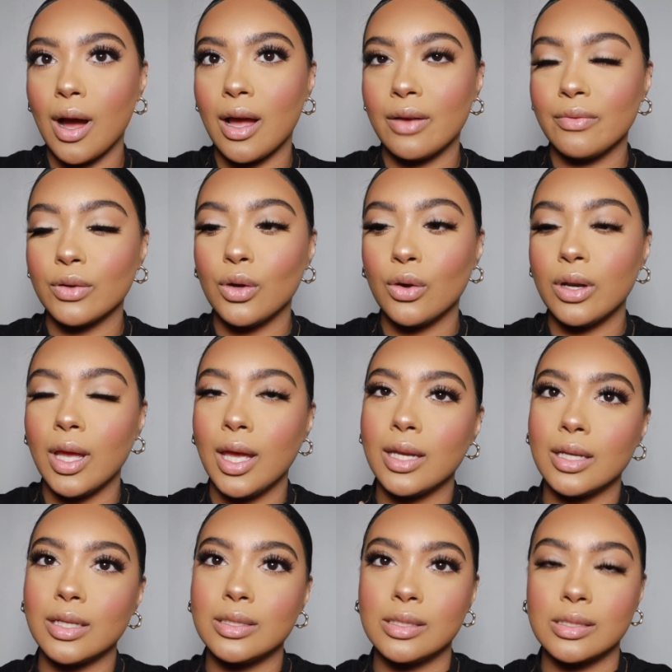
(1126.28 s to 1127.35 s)
I've gone ahead
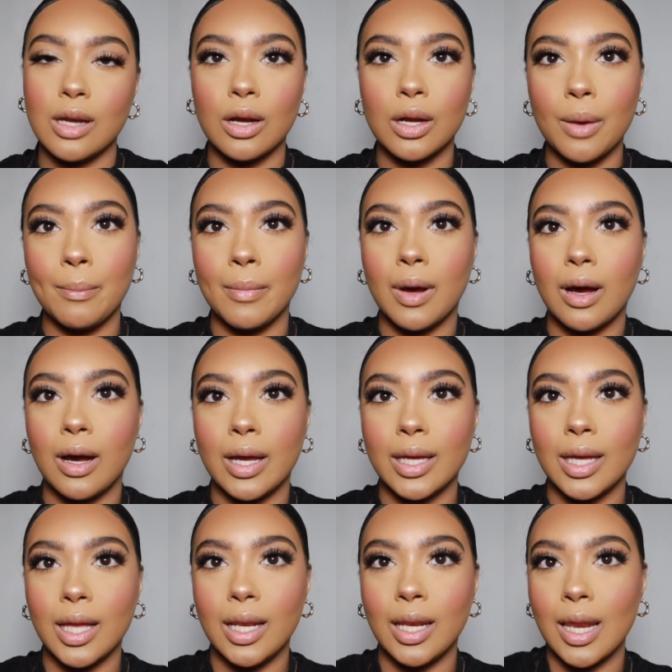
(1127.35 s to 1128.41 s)
and stuck
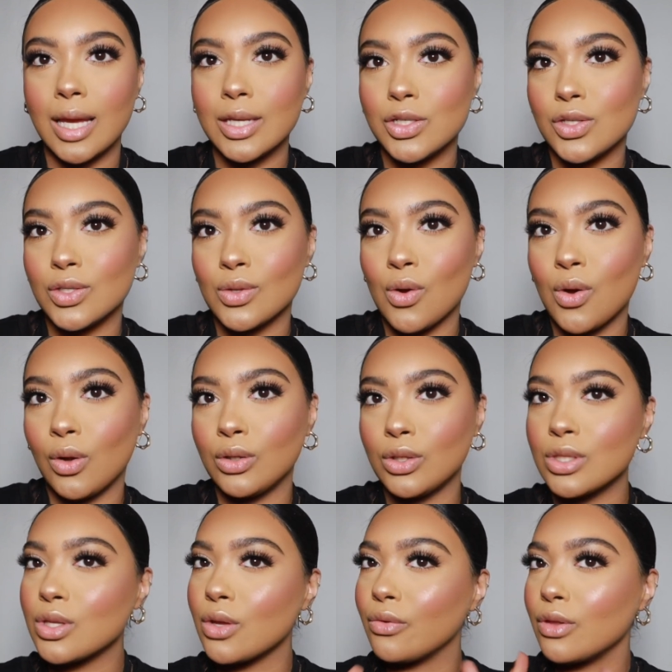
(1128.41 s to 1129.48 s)
my lashes on.
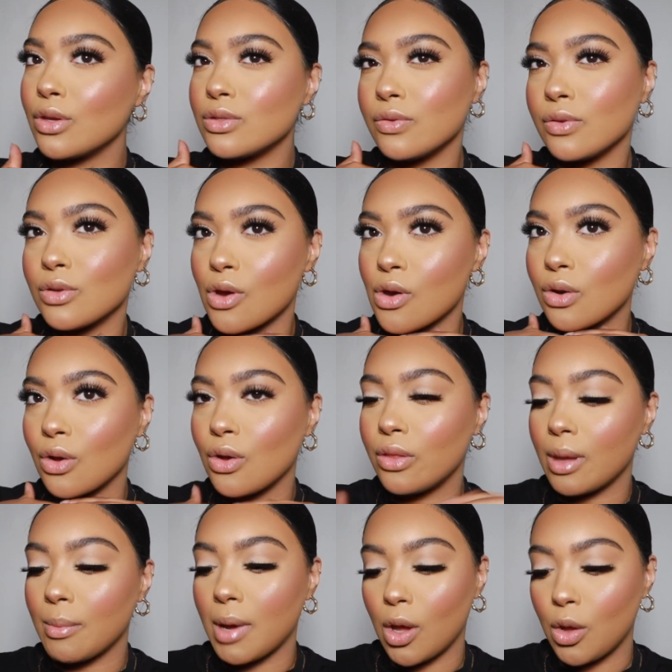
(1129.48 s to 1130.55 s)
So for those of you who don't know,
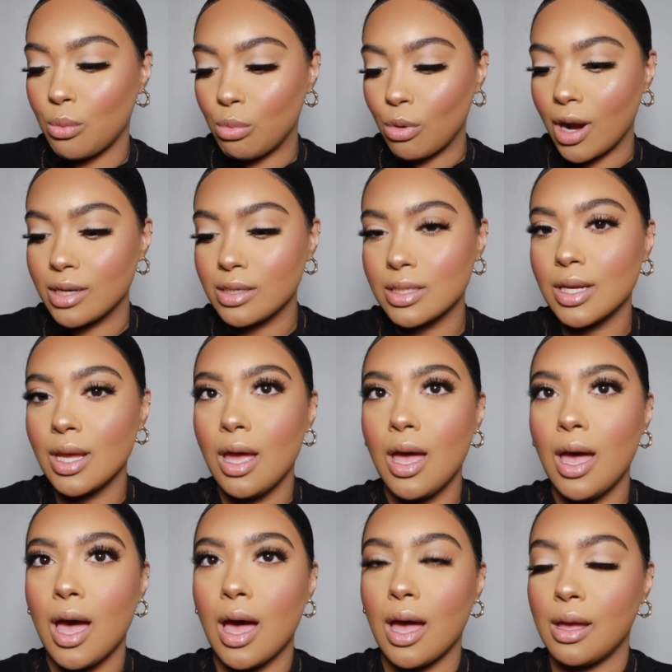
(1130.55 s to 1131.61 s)
they're my own brand,
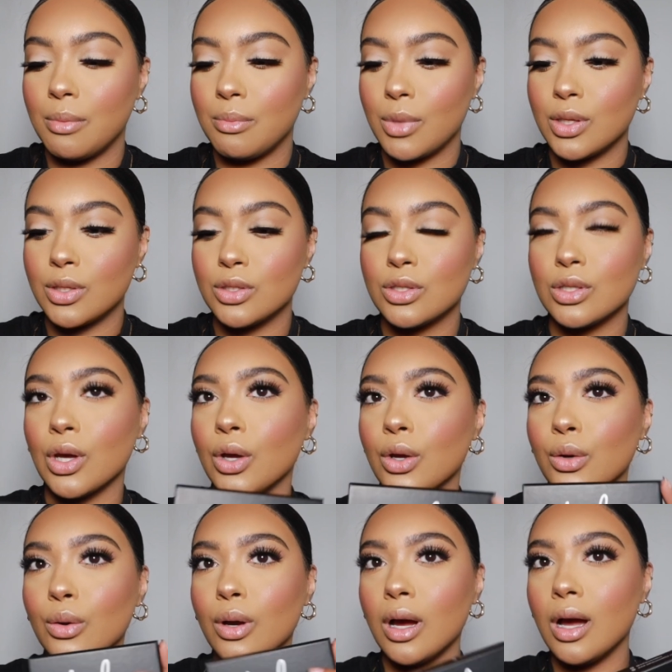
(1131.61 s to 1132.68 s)

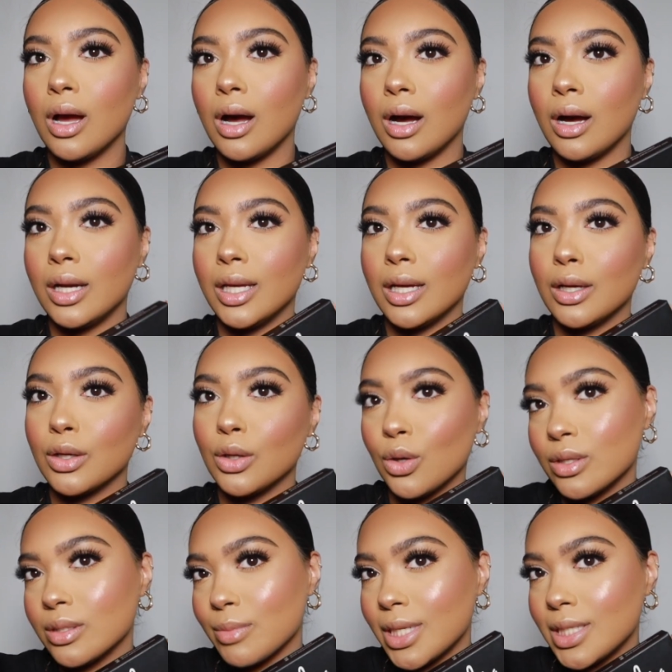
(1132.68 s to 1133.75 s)
so Alia
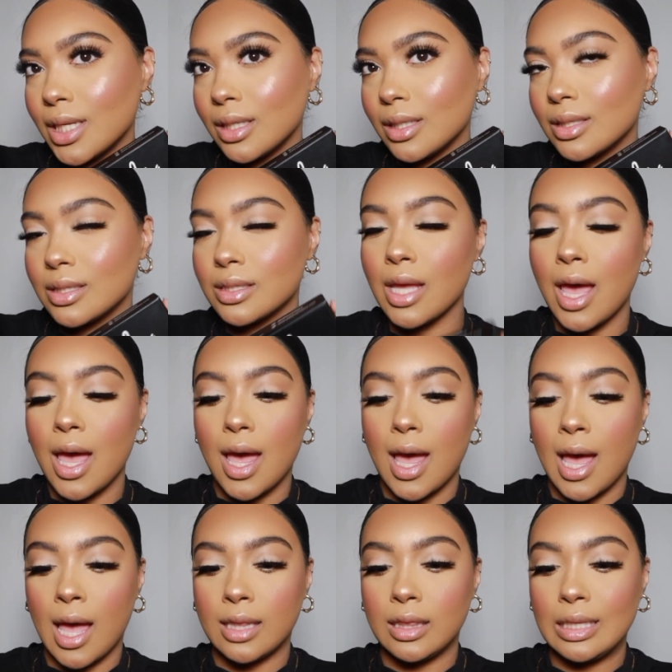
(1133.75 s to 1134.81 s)
Cosmetics,
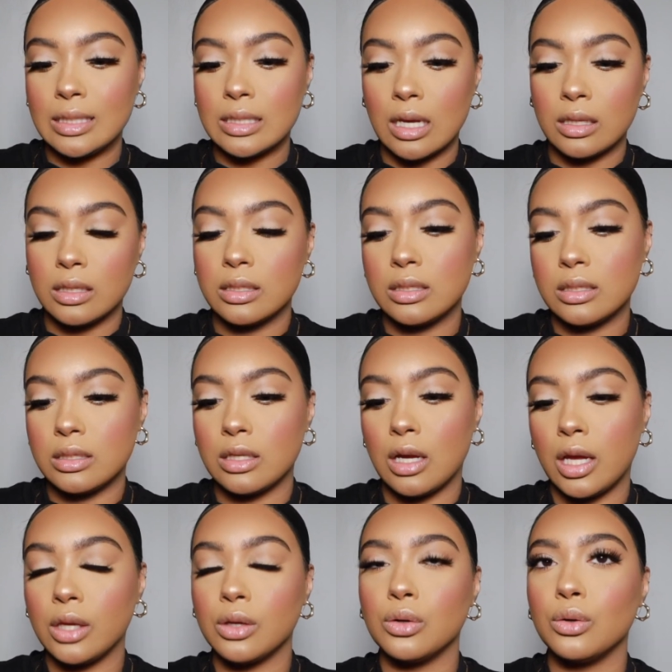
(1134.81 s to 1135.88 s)
and these are the
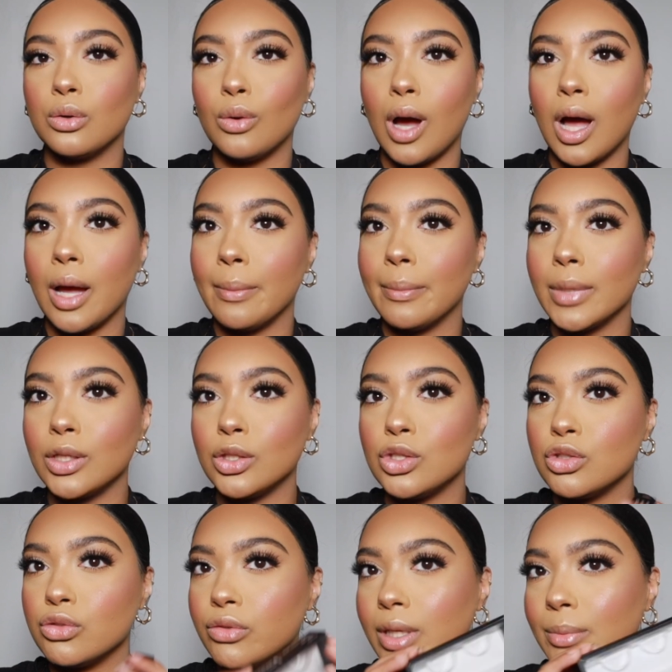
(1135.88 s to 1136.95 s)
style
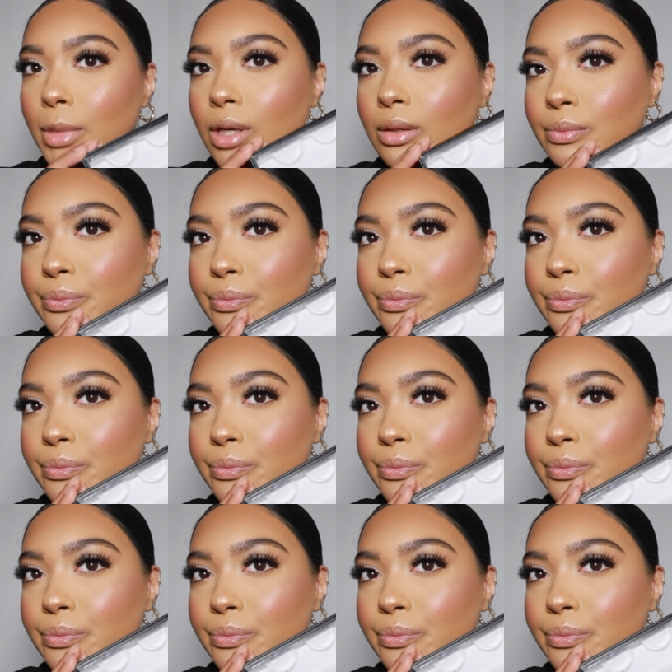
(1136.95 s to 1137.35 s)
Dreamer.